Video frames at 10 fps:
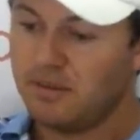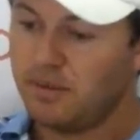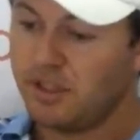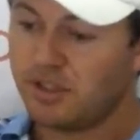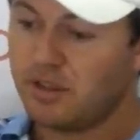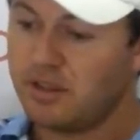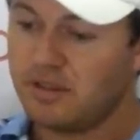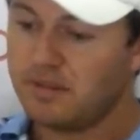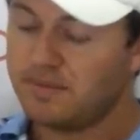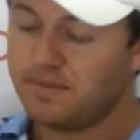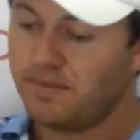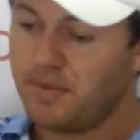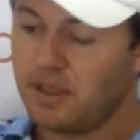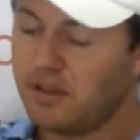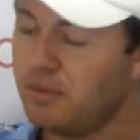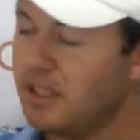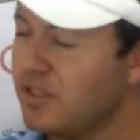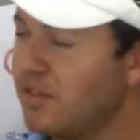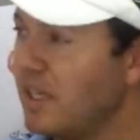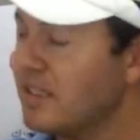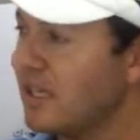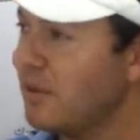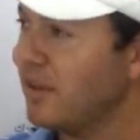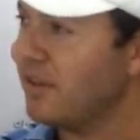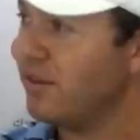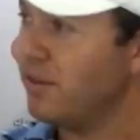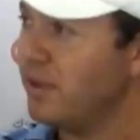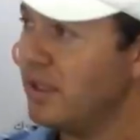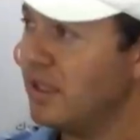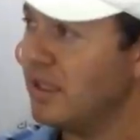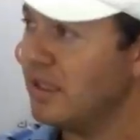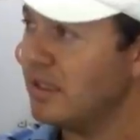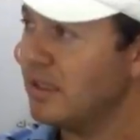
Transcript: we've just got a good bunch of guys coming through, and